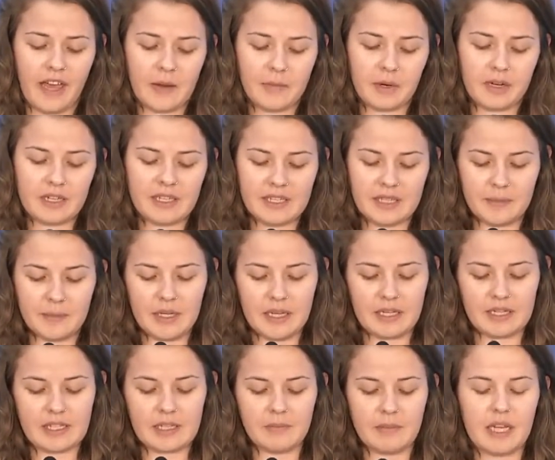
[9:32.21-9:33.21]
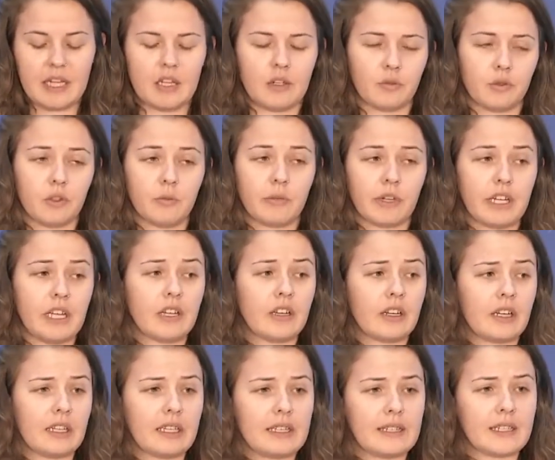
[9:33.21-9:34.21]
fiber in his being to meet in a room where he
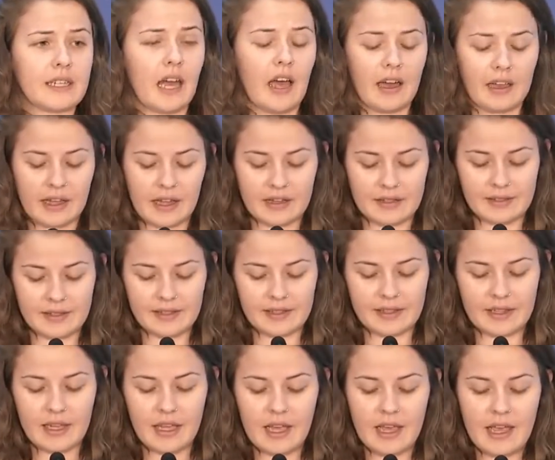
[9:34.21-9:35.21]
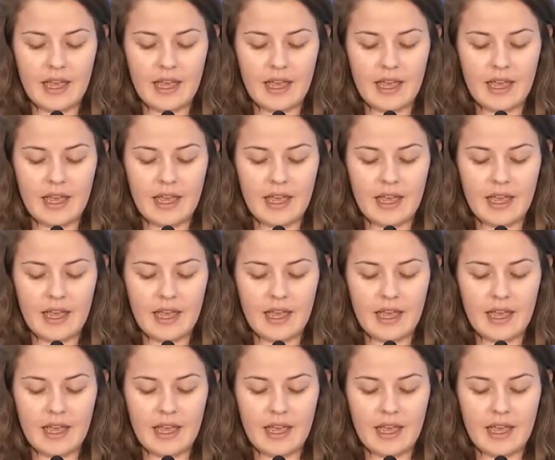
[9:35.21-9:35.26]
could at least hug us